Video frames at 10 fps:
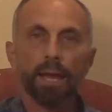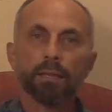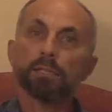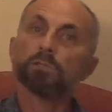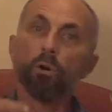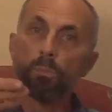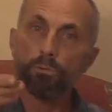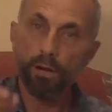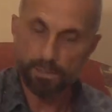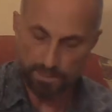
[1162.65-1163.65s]
And this whole
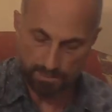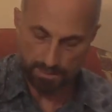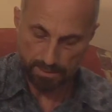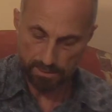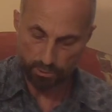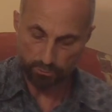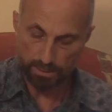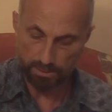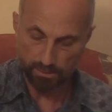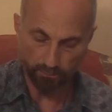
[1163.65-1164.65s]
process is
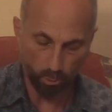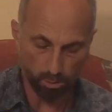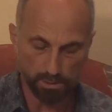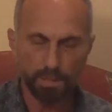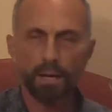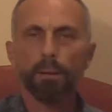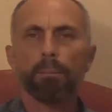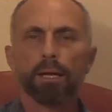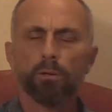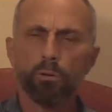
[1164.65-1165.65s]
greased, of course,
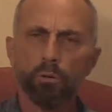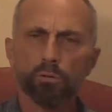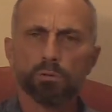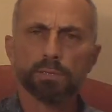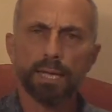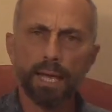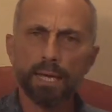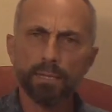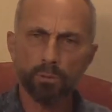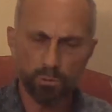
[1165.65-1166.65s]
by oodles
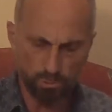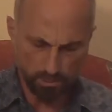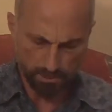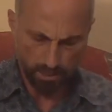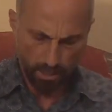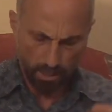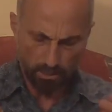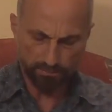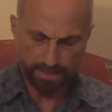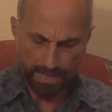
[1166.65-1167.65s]
and oodles of